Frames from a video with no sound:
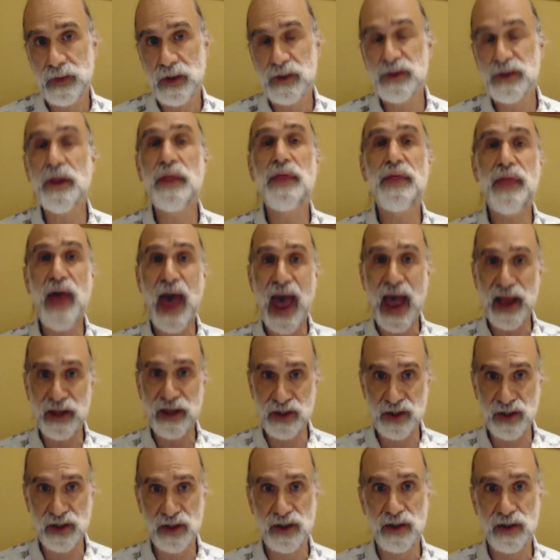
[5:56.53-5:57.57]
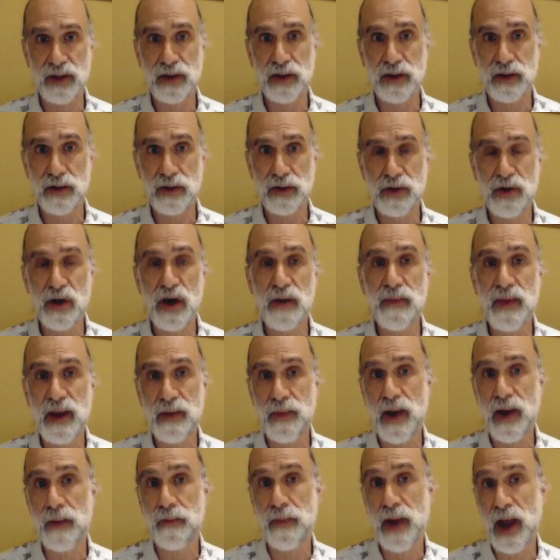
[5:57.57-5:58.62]
So that's going to be
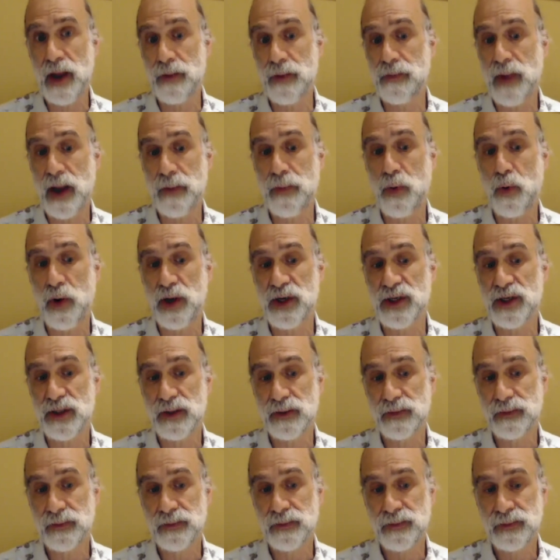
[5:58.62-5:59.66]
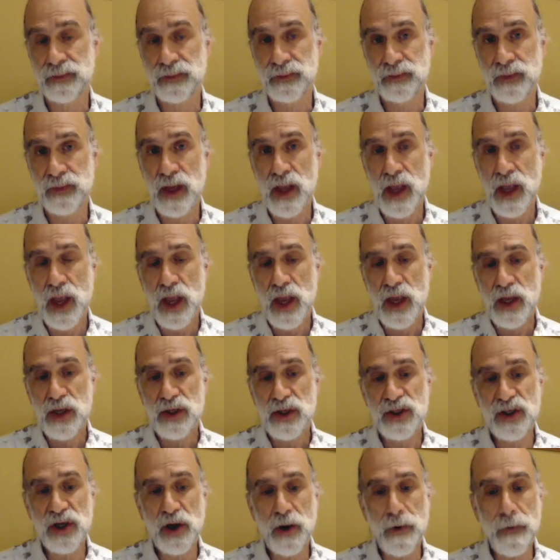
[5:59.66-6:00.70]
my, my, my point.
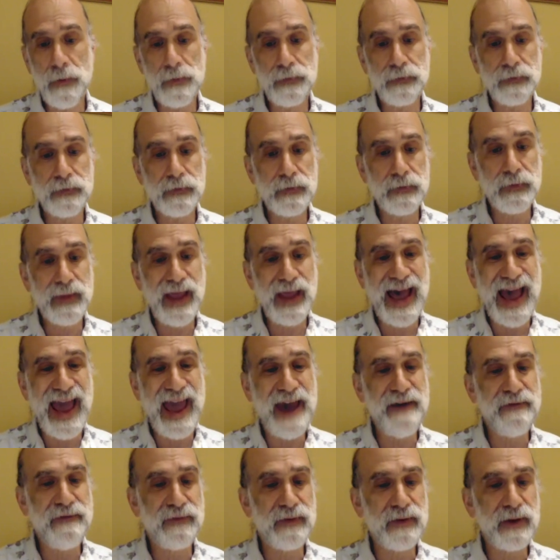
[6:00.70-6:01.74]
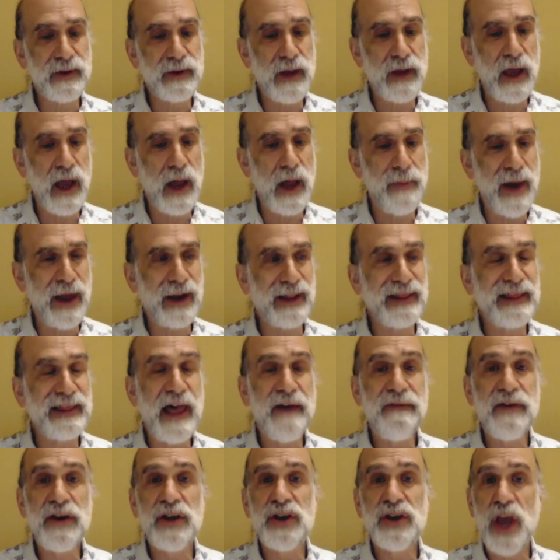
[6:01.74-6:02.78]
So I have about
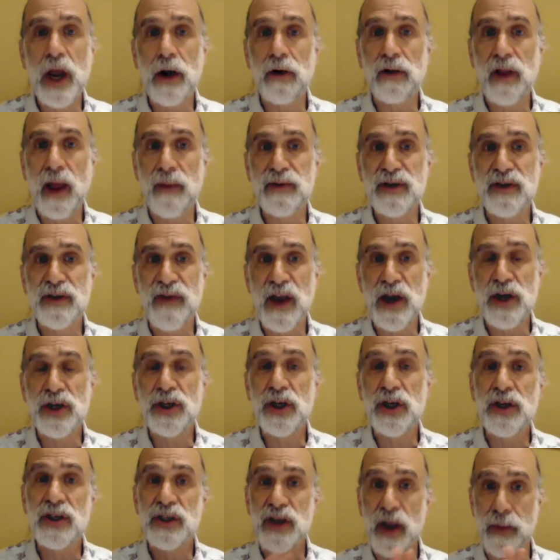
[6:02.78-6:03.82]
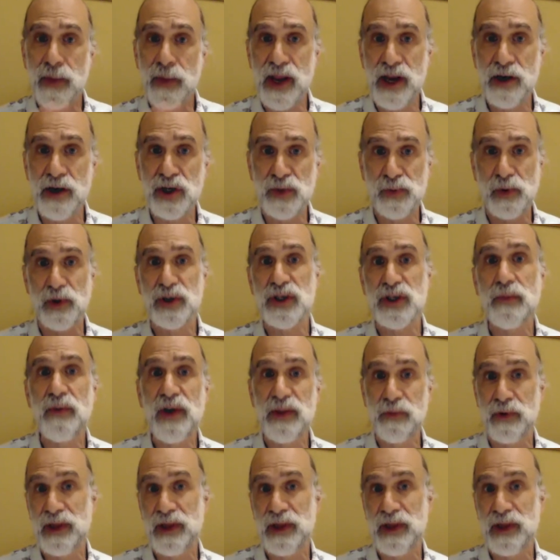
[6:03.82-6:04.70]
11 general observations. I'm going to intersperse them with,